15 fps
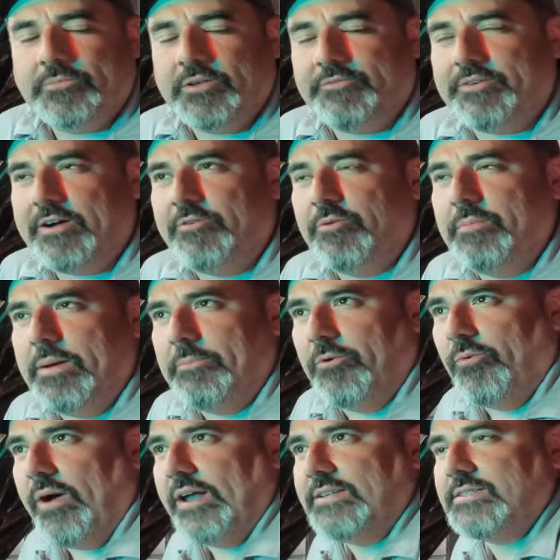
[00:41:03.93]
if I remember
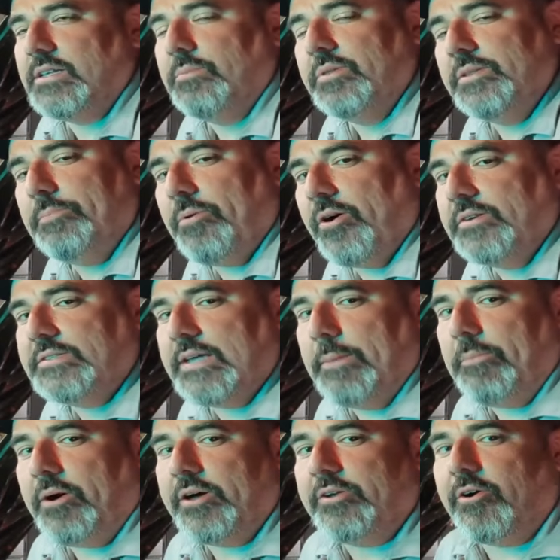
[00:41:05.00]
right. Some of the parts I
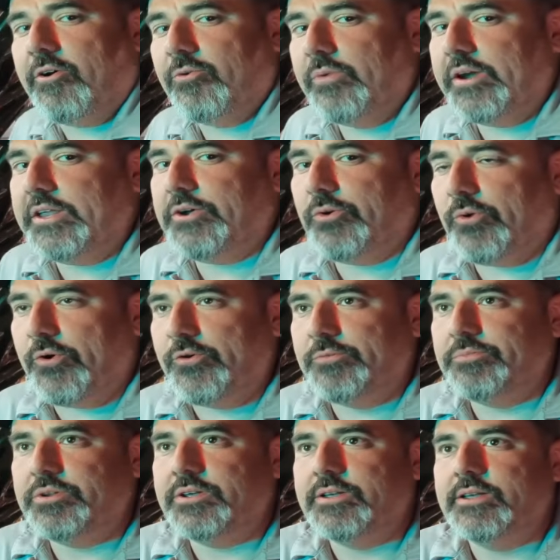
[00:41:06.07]
bought already
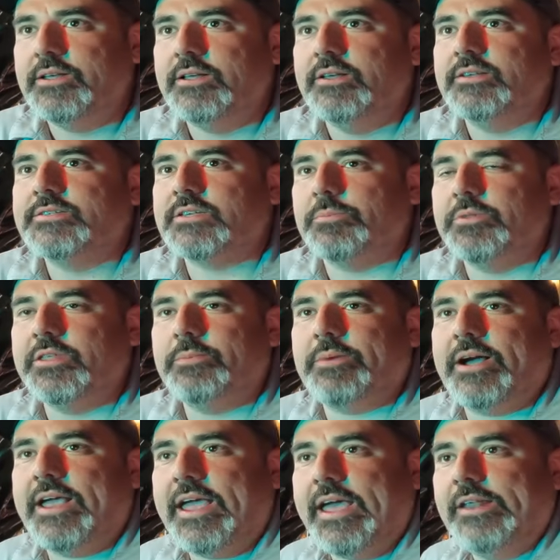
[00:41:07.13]
chromed, some of them
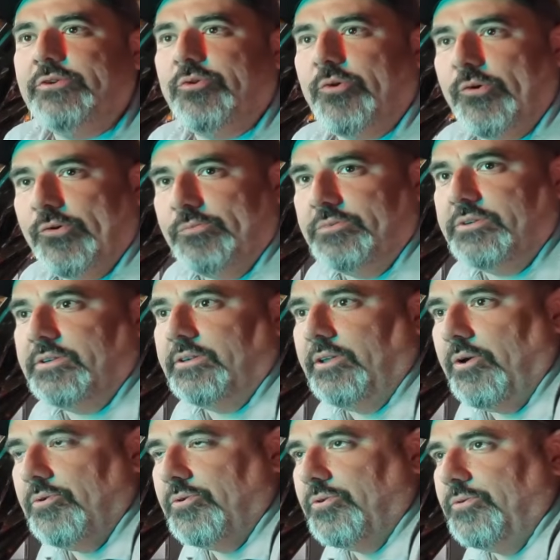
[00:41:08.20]
I had chromed
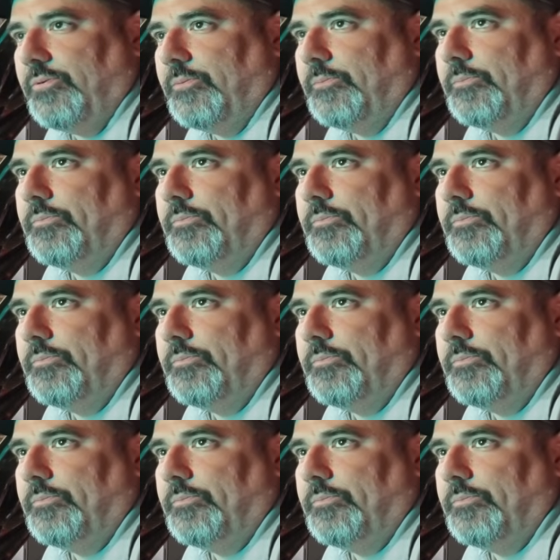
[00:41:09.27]
local,